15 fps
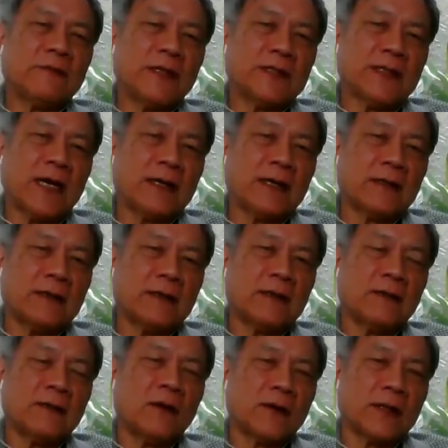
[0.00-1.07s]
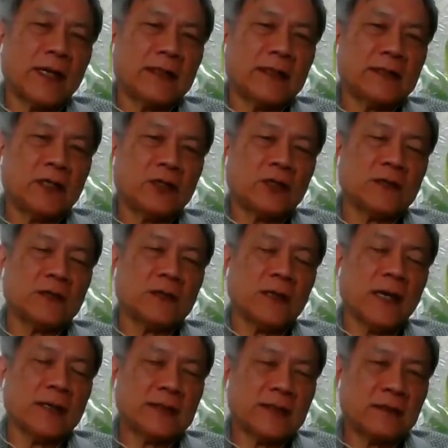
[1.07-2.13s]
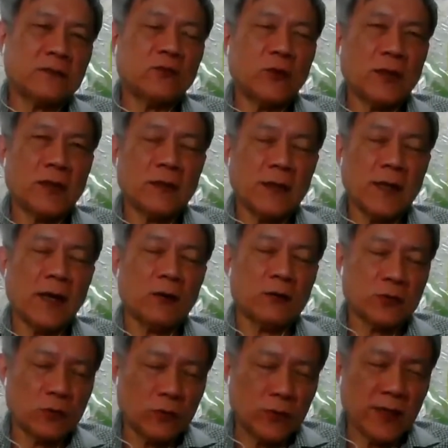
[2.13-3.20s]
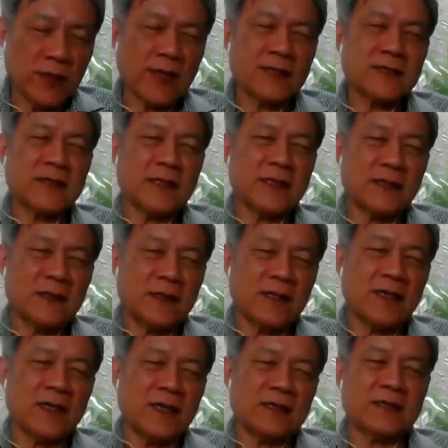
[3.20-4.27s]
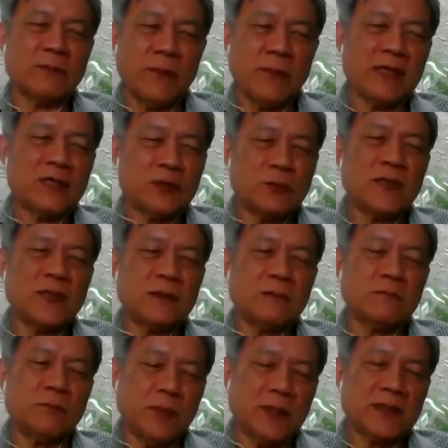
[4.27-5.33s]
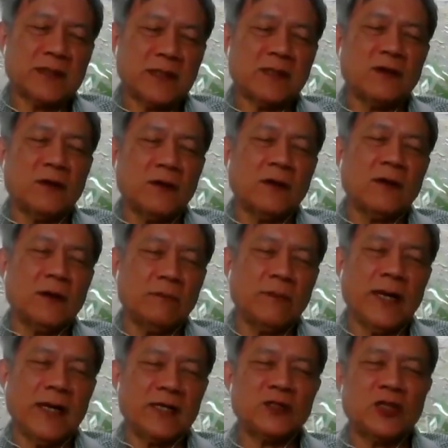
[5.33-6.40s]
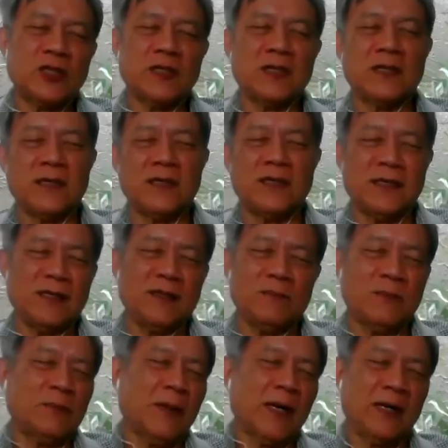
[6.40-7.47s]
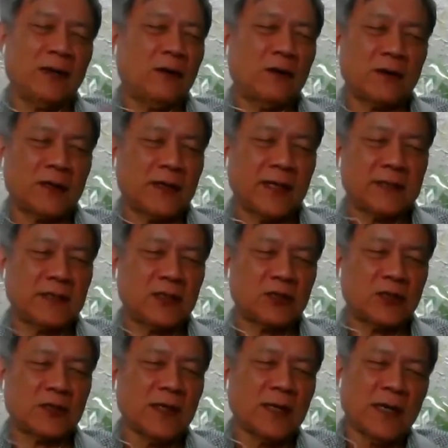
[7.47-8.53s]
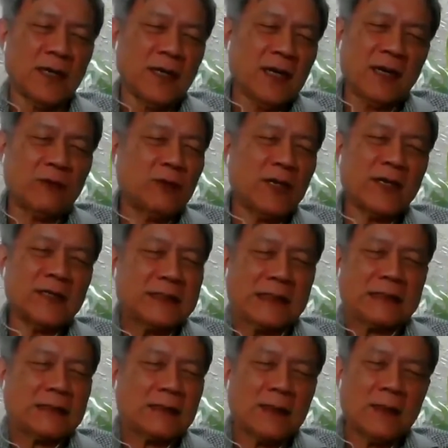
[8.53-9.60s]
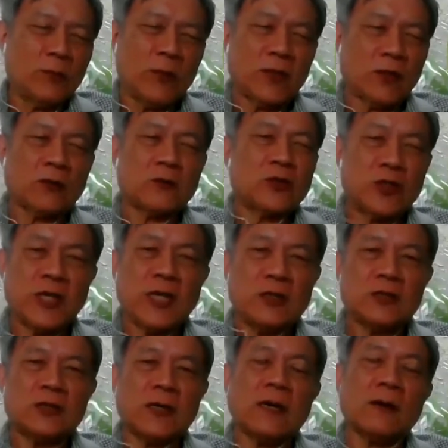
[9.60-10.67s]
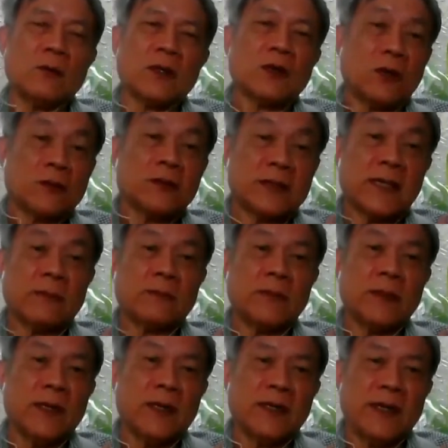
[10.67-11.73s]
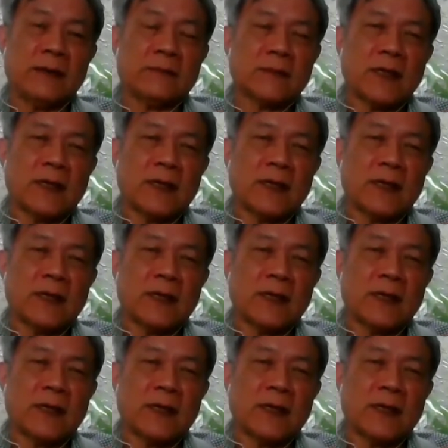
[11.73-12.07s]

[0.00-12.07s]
these other organizations, I also realized that as a management person or manager in my organization, I realized that we got to change our concept that,